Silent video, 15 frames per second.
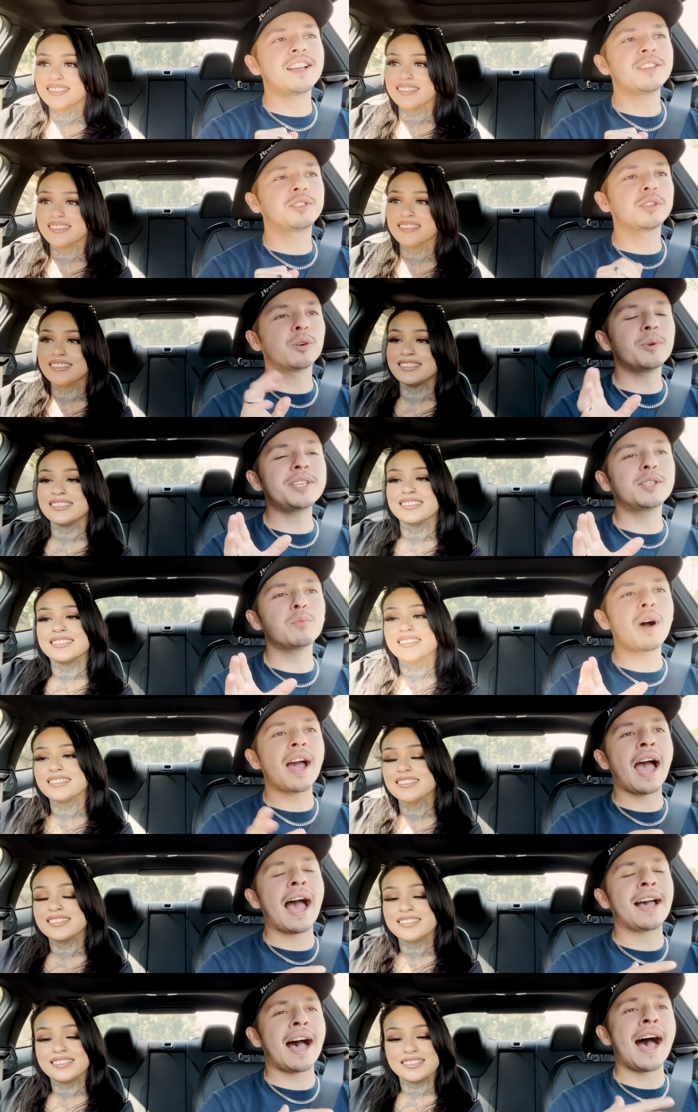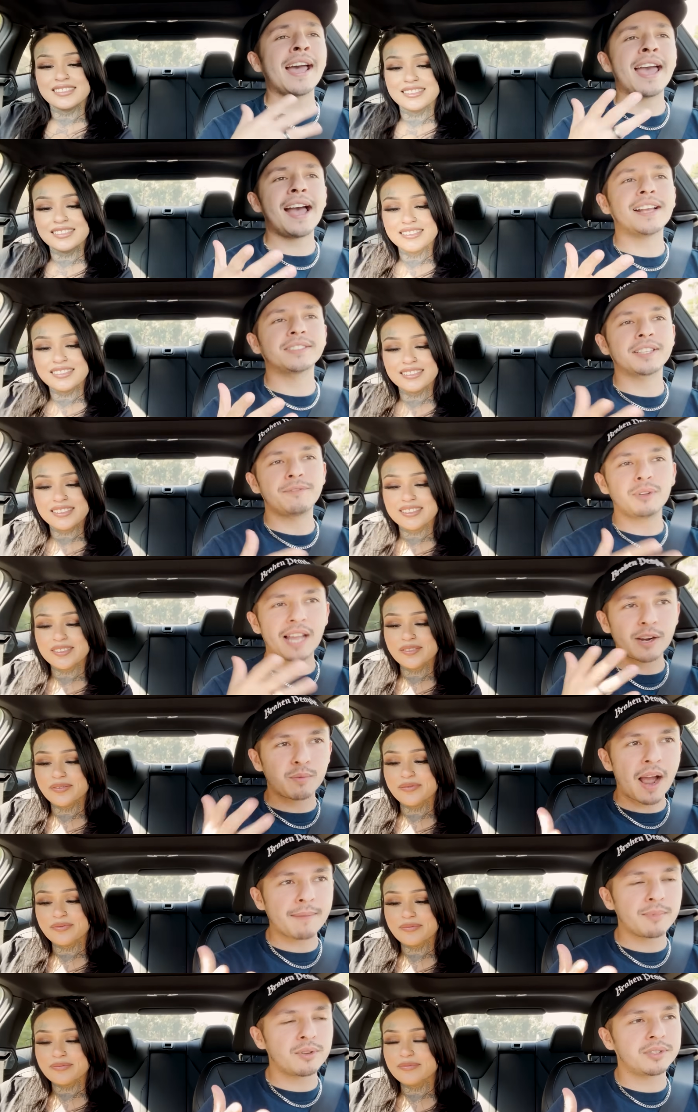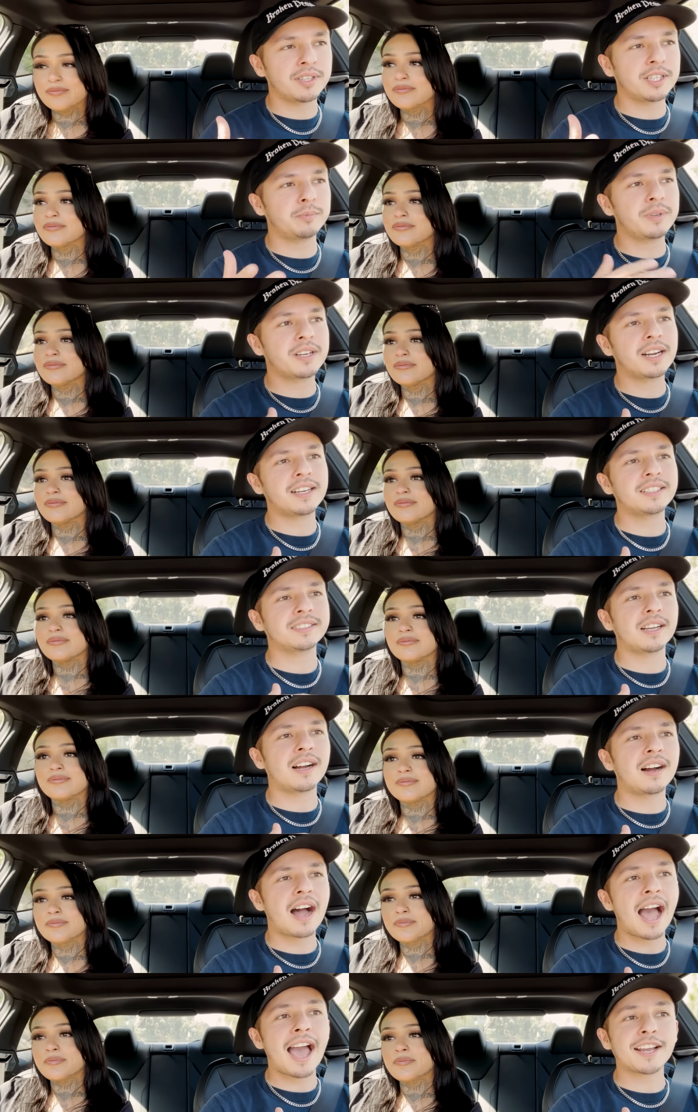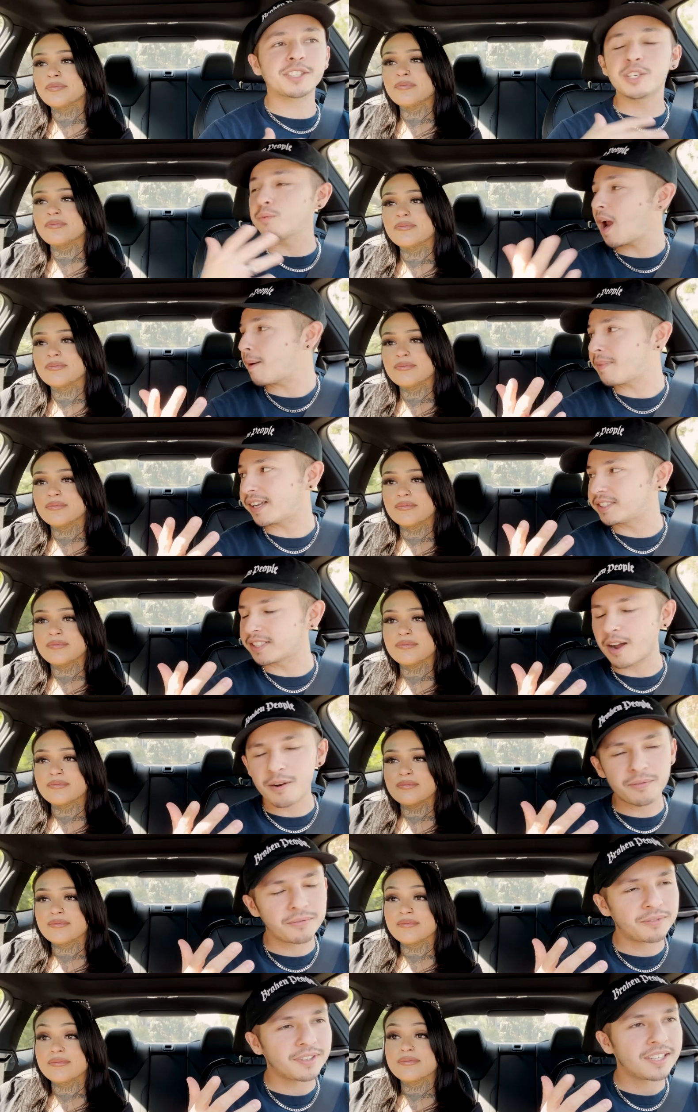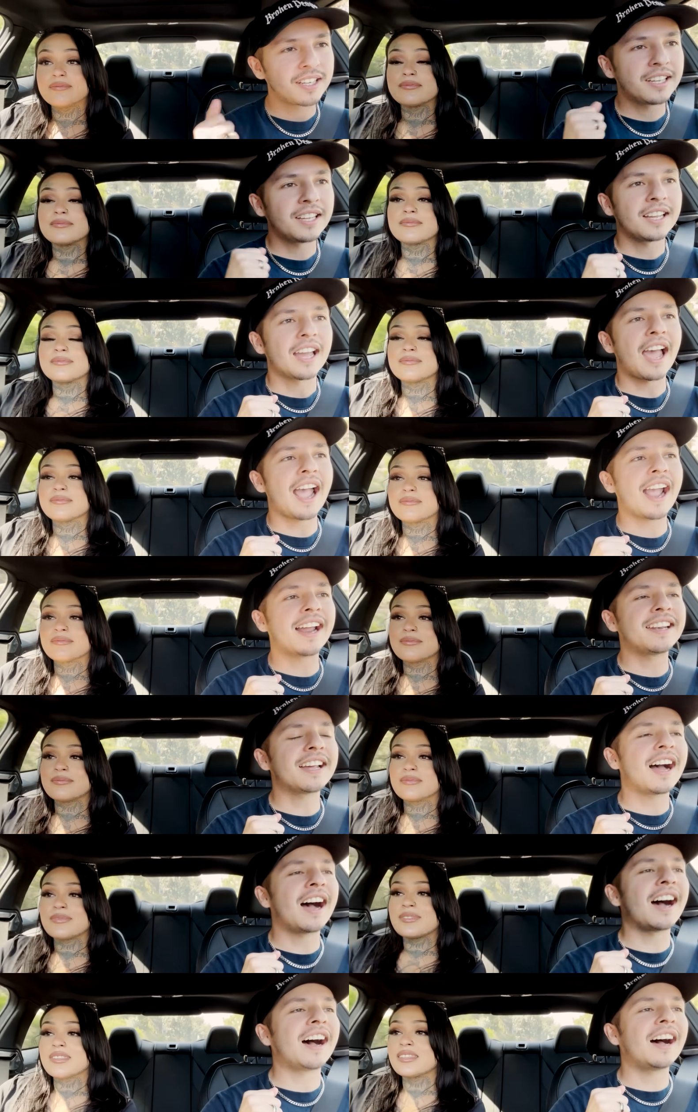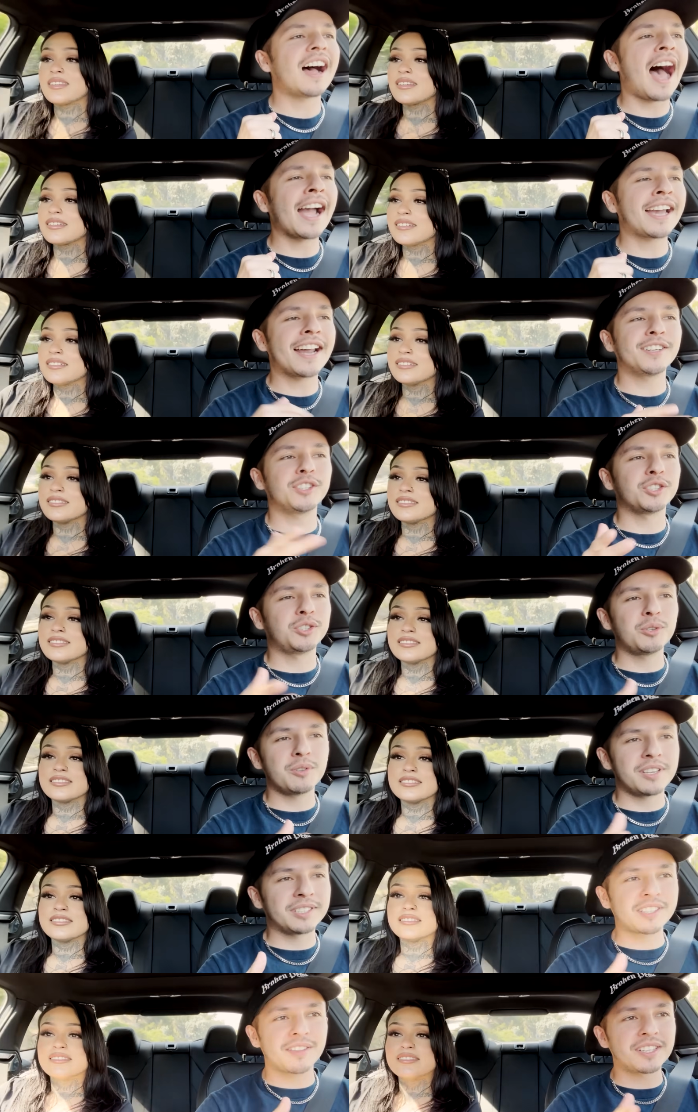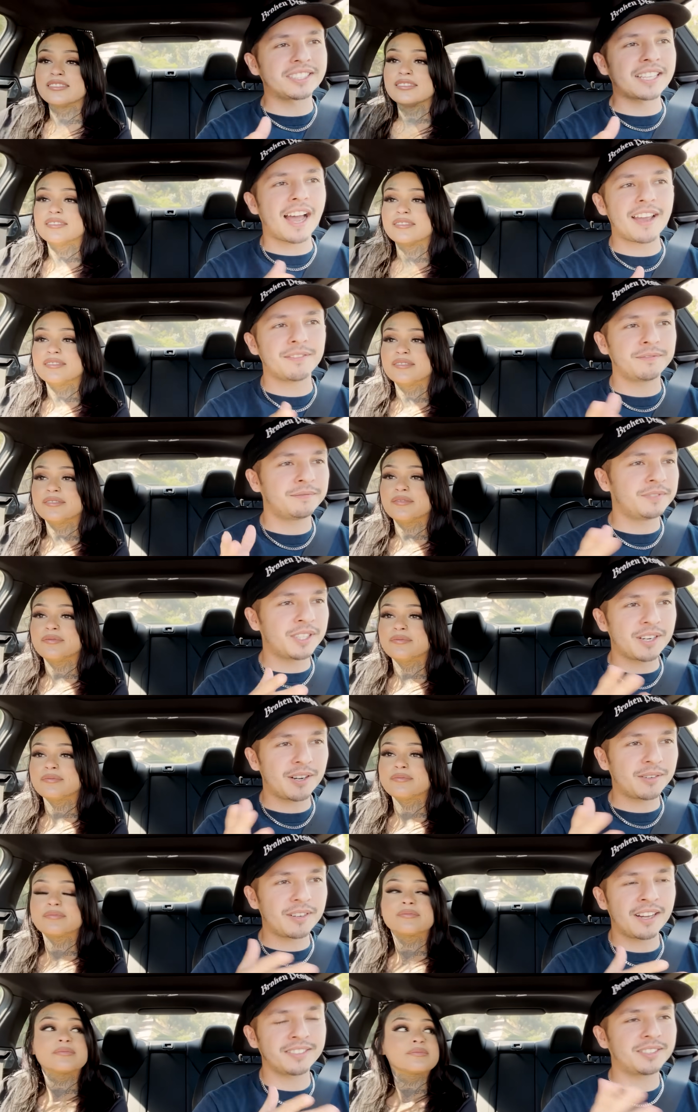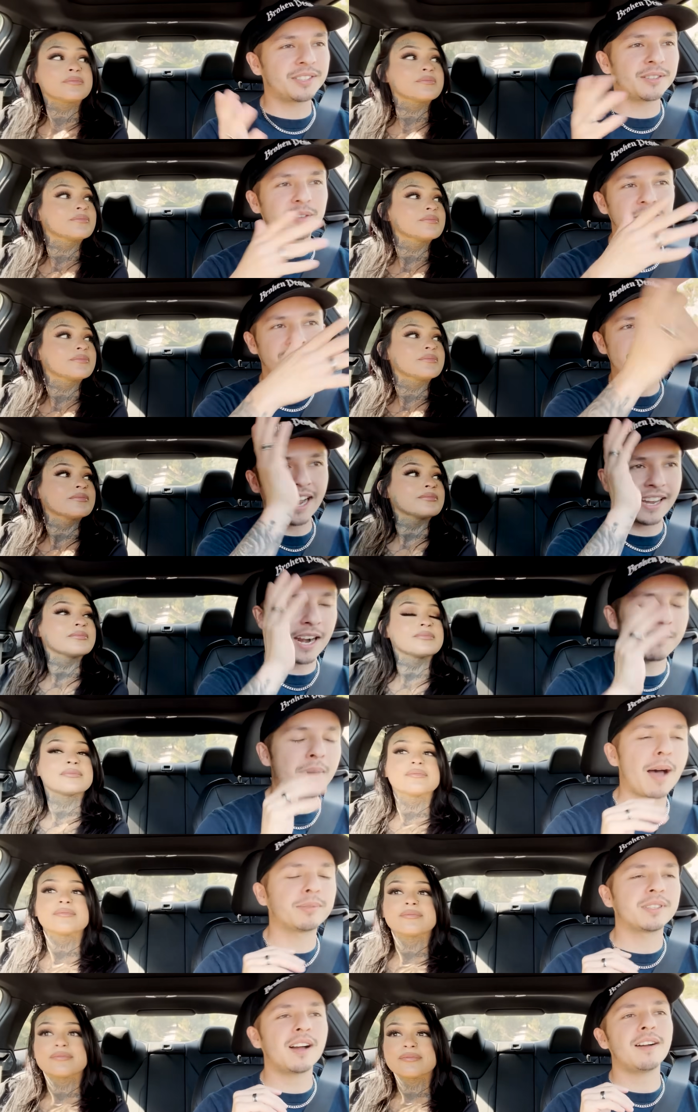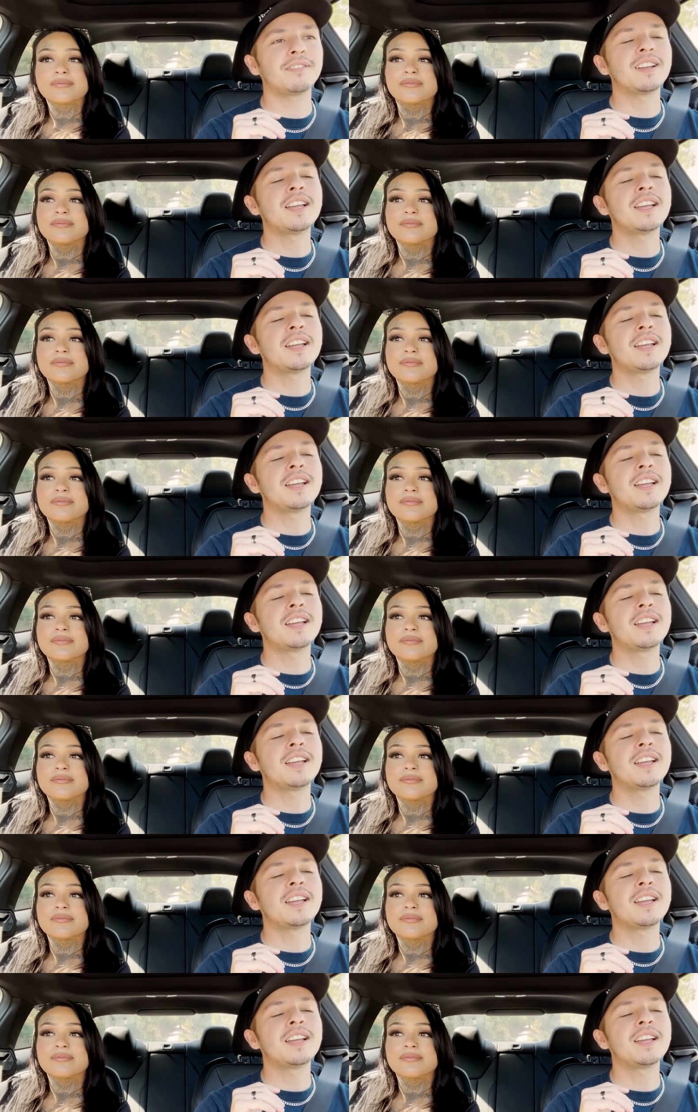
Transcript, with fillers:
Speaker 1: So the reason why I, I ask if you like rap music is because uh, I actually rap myself, and uh, I kind of just do this on the side, you know, until that kind of pops off.